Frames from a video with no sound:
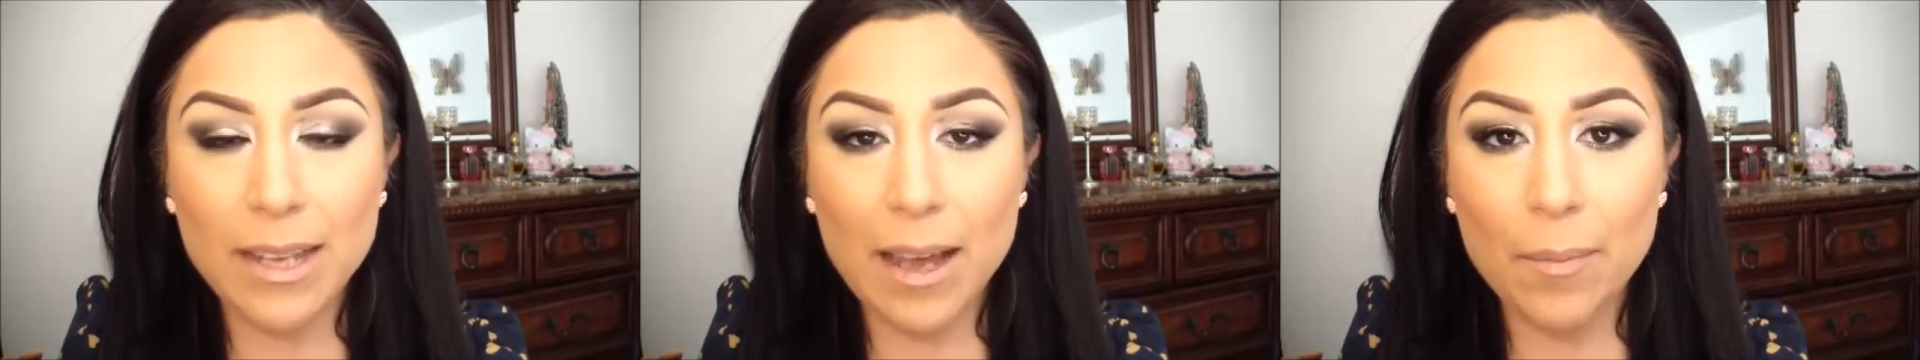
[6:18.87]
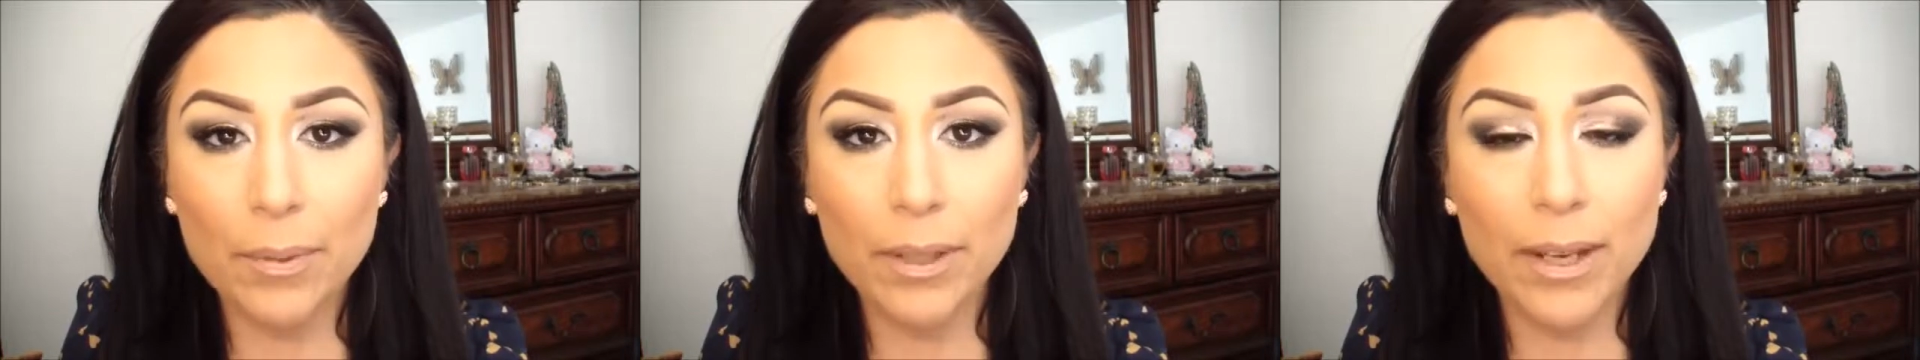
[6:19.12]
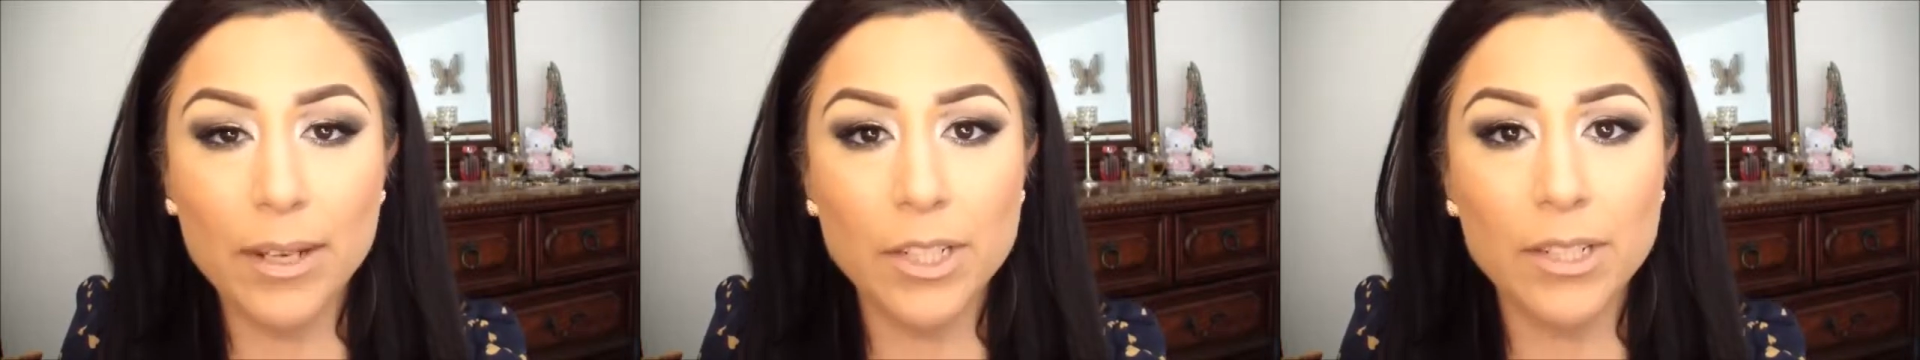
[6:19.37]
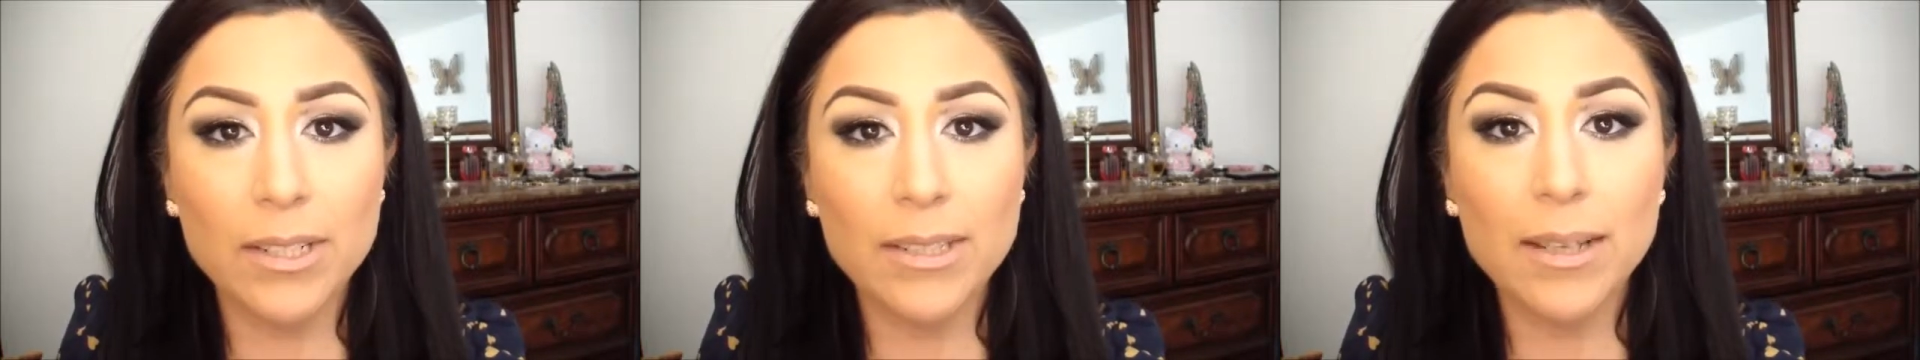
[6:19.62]
the
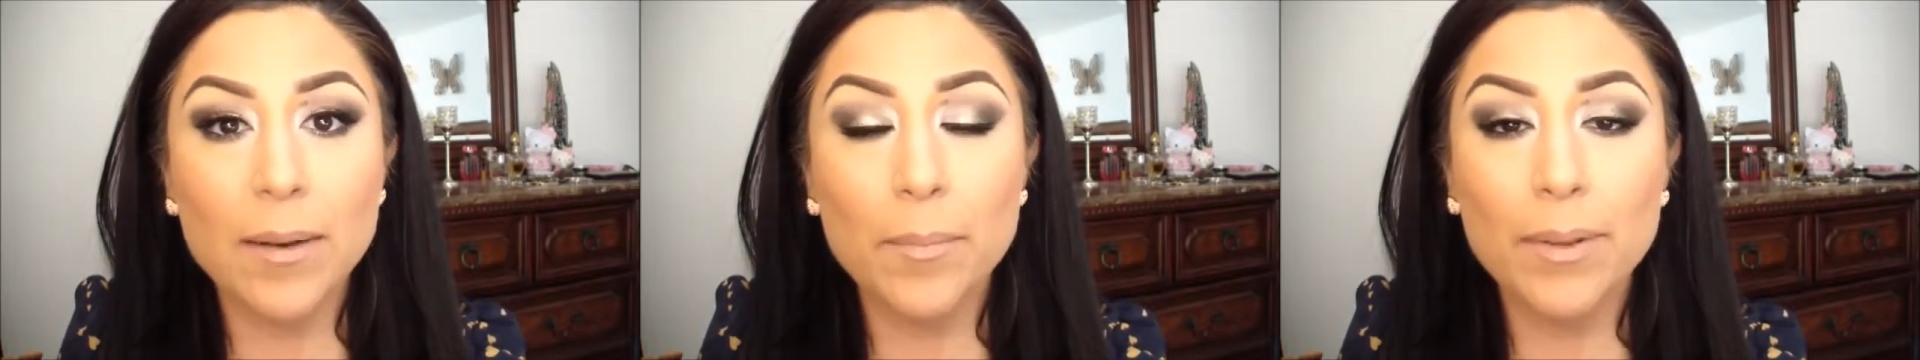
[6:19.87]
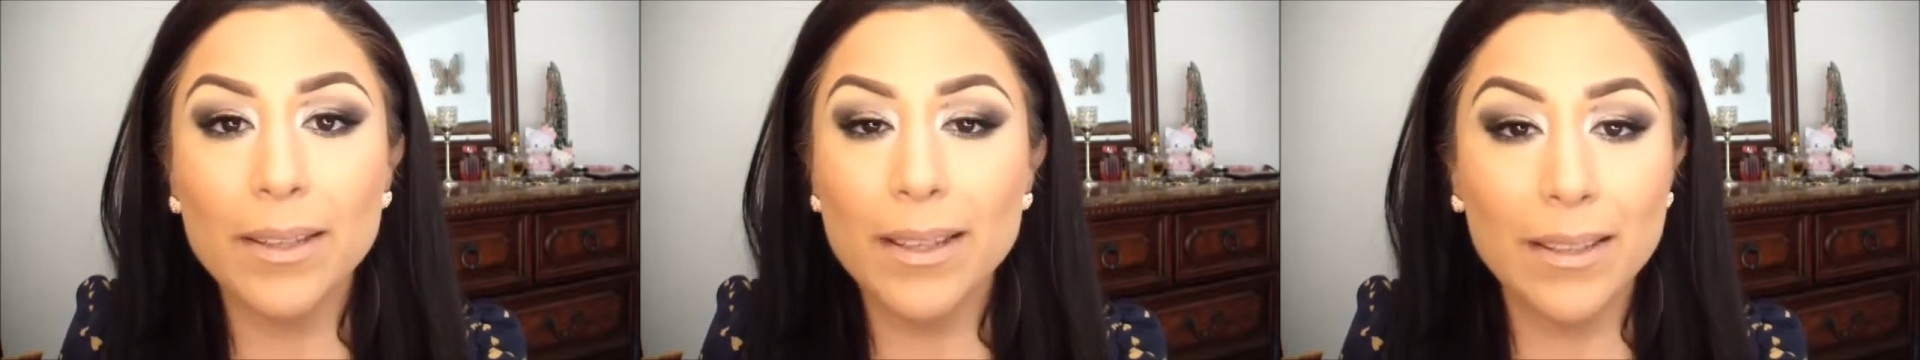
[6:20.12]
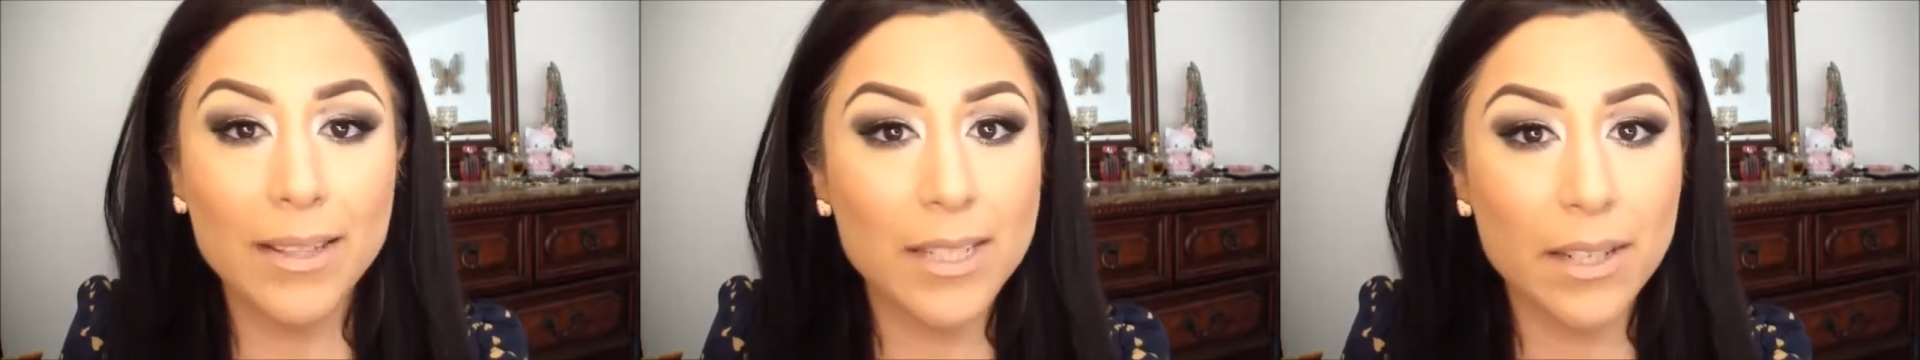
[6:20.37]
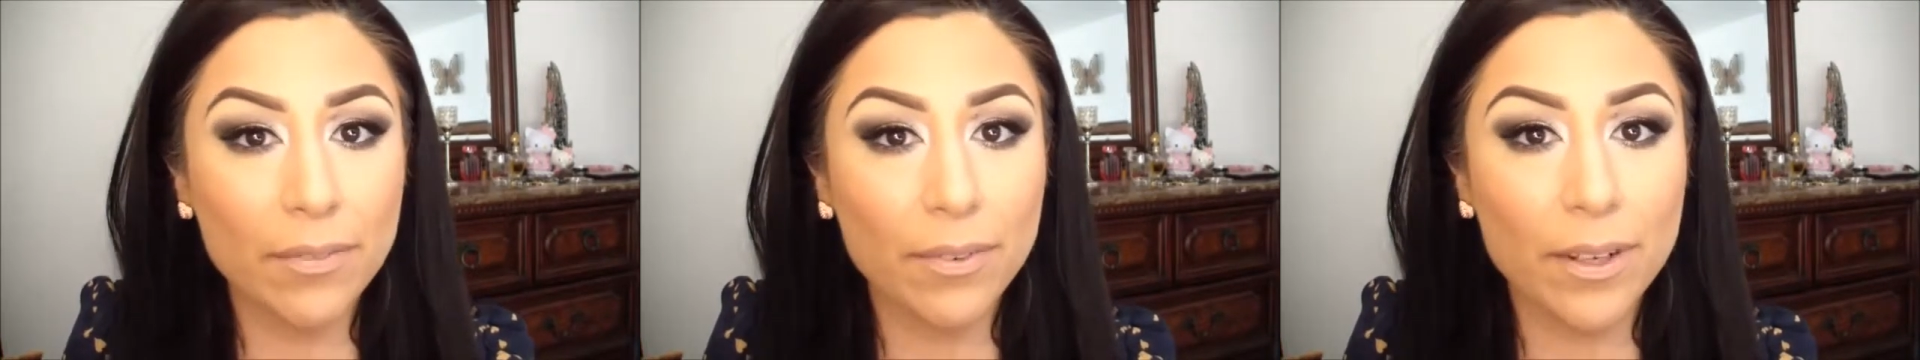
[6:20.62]
application is completely
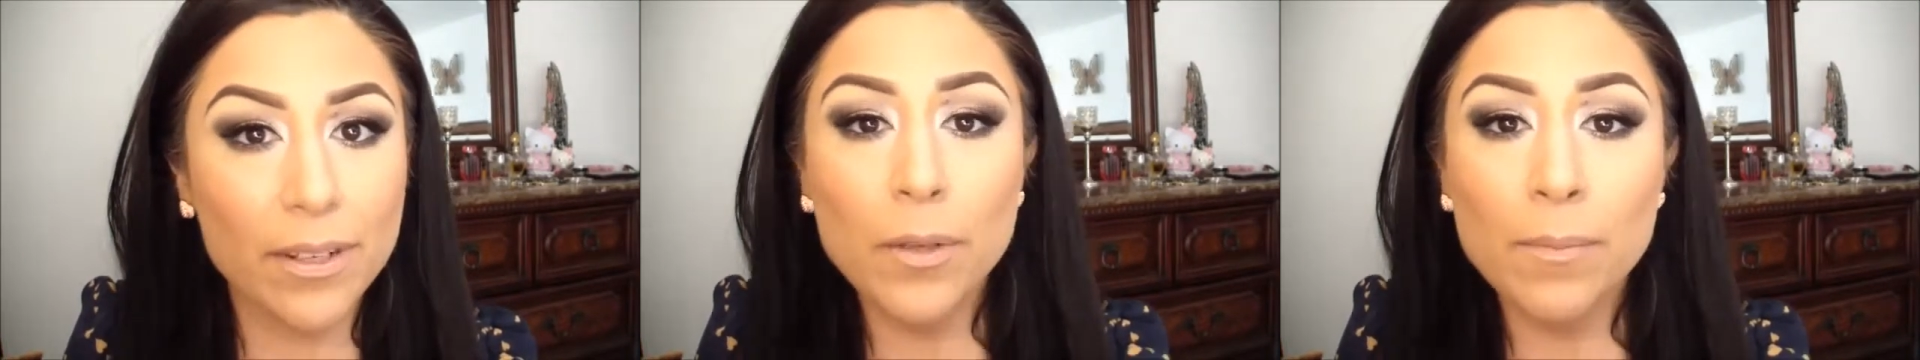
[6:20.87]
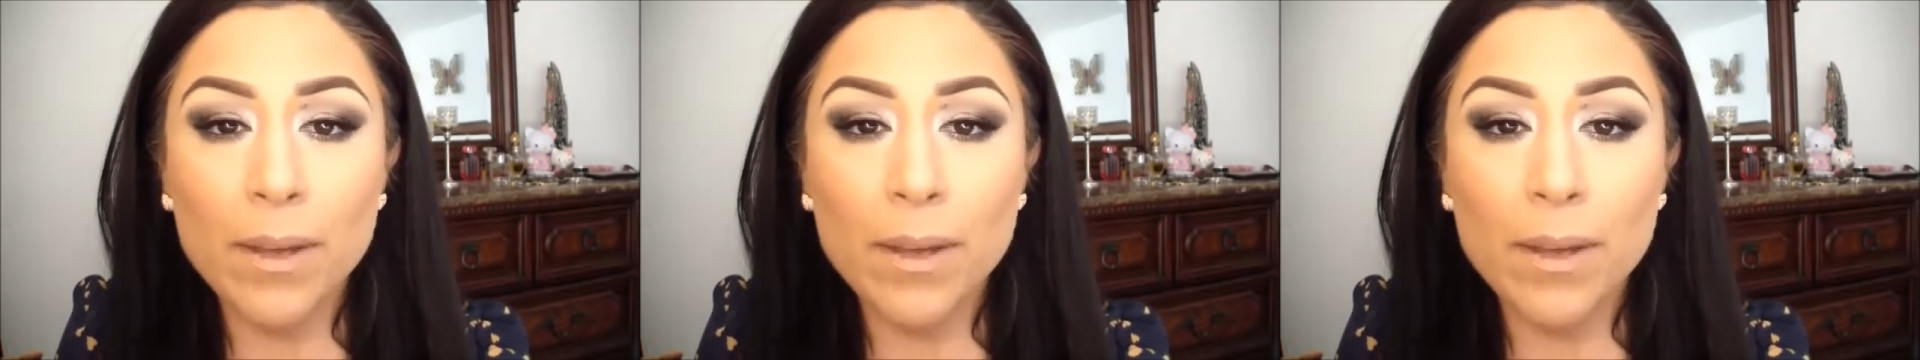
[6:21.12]
different.